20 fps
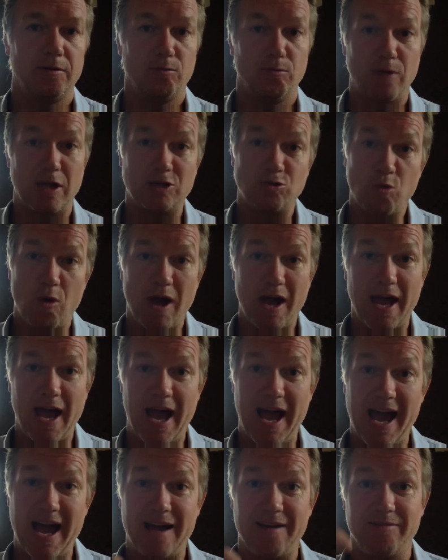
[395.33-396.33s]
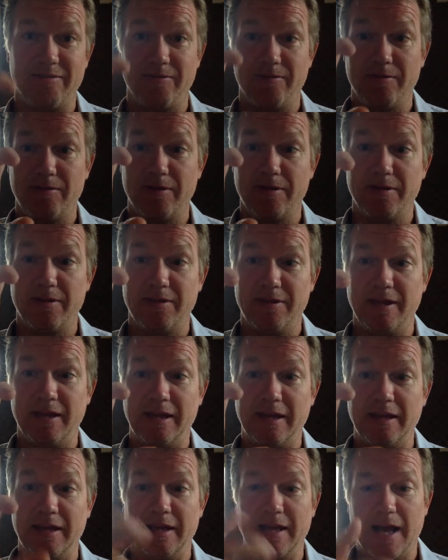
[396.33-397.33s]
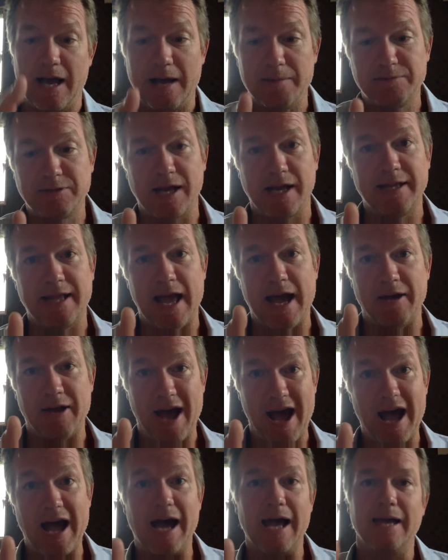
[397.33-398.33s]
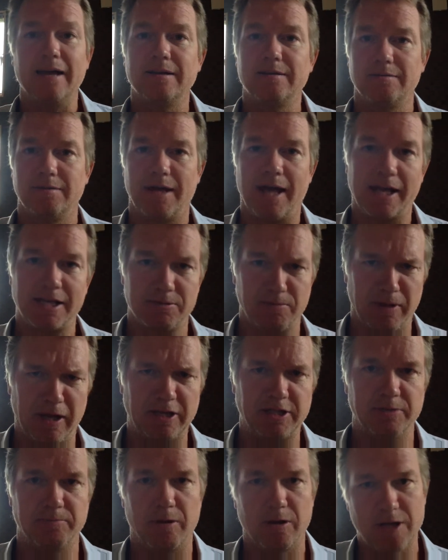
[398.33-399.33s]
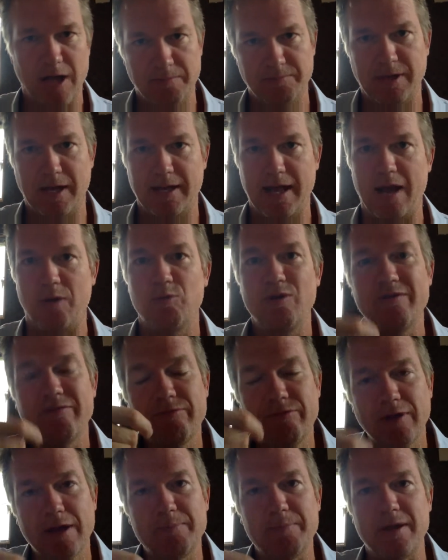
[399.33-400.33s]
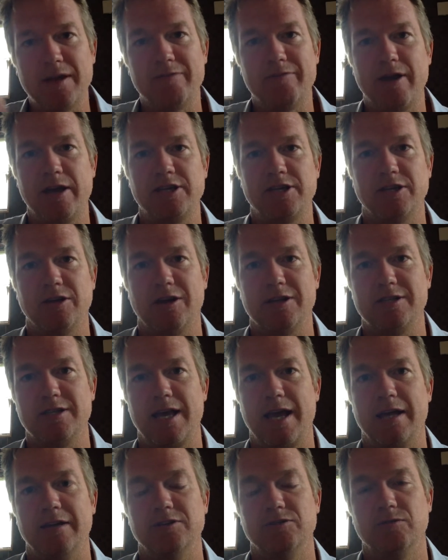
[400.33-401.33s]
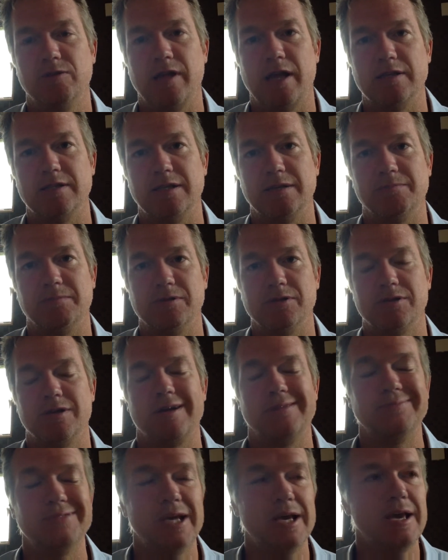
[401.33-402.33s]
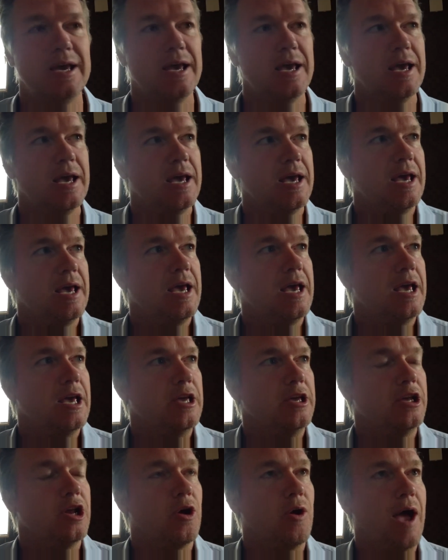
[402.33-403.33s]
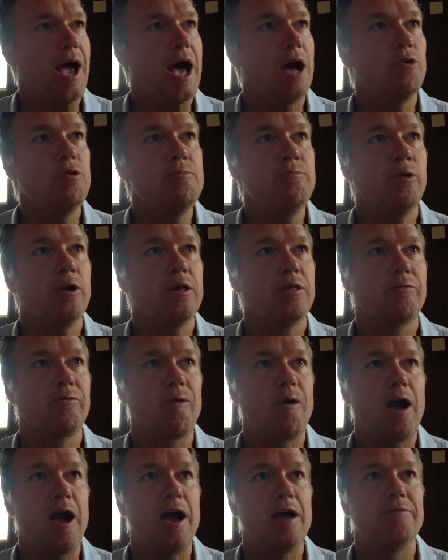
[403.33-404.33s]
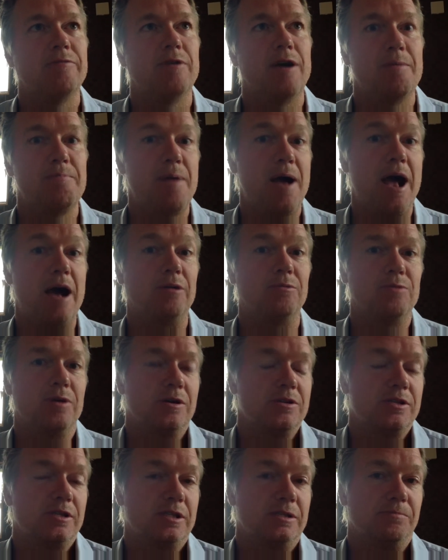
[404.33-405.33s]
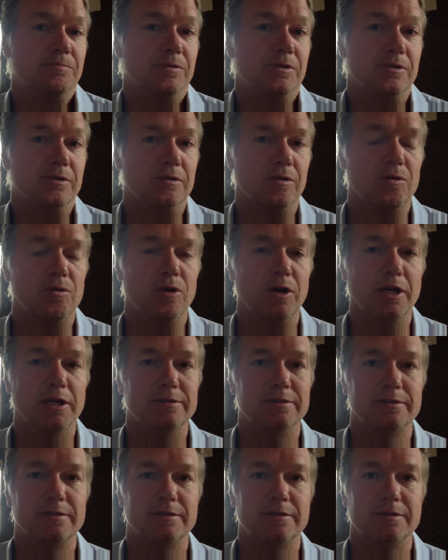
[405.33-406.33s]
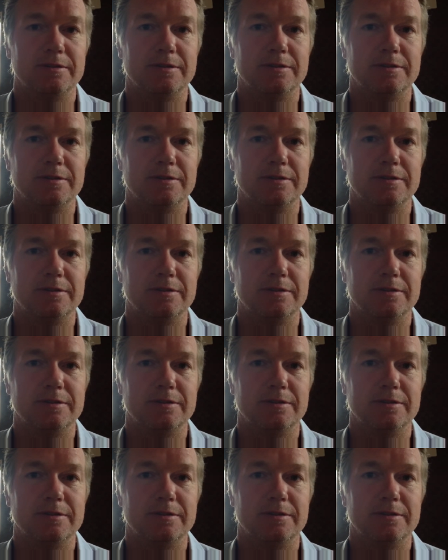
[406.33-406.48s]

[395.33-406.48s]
That's why I have the upside down eye exclamation mark, upside down. We flip innovation on its head. It's sort of that simple. So, you know, how do we bring Thrive about? Well, it's simple, OIF.